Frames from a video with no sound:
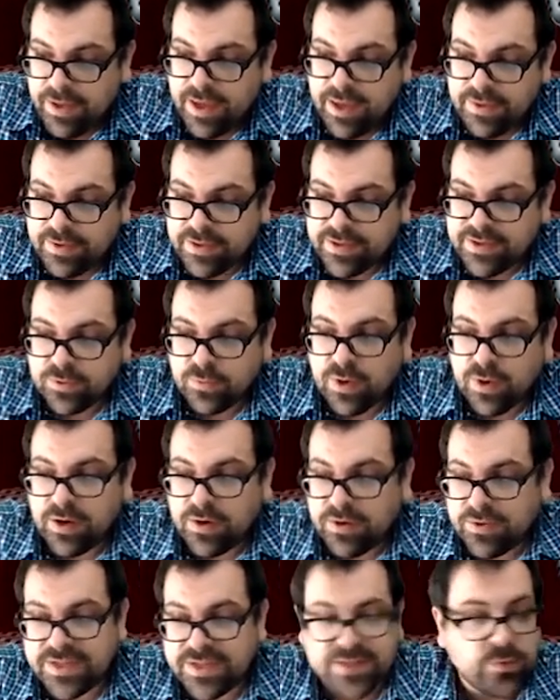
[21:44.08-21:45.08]
and the
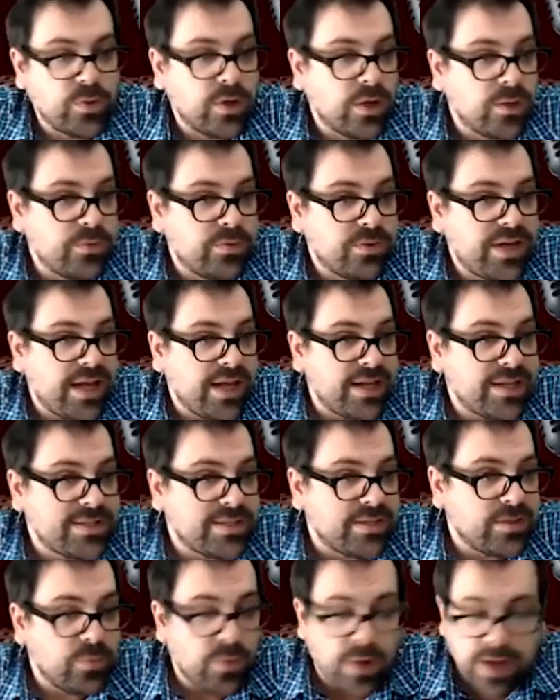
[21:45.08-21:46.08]
square root
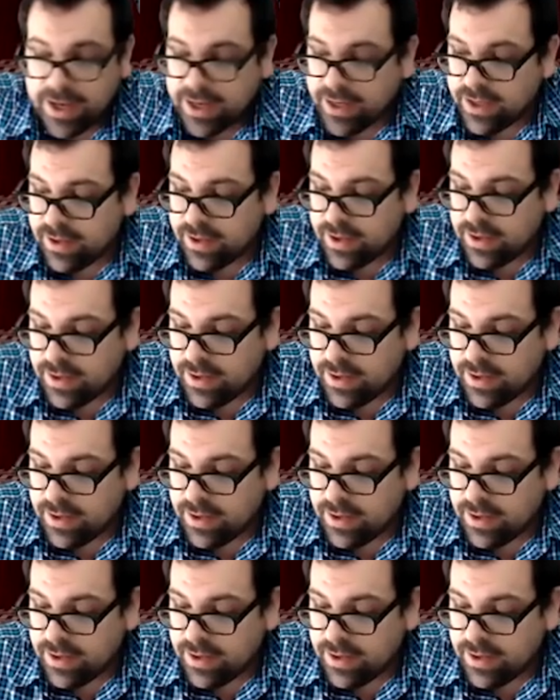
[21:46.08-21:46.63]
cancel away.